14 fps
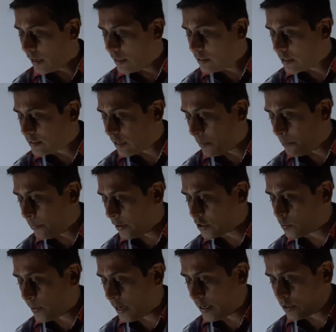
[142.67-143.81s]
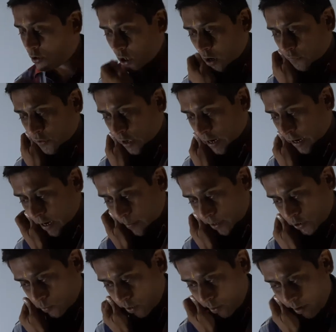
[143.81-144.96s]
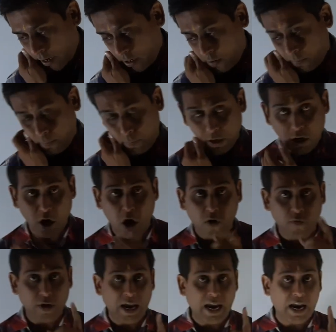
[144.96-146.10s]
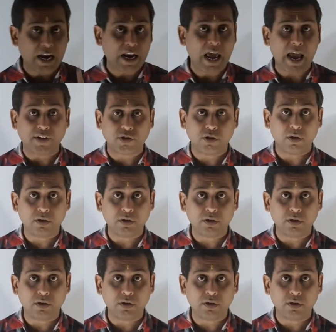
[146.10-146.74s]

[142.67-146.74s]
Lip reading: in the sample space of the random experiment P of A dash,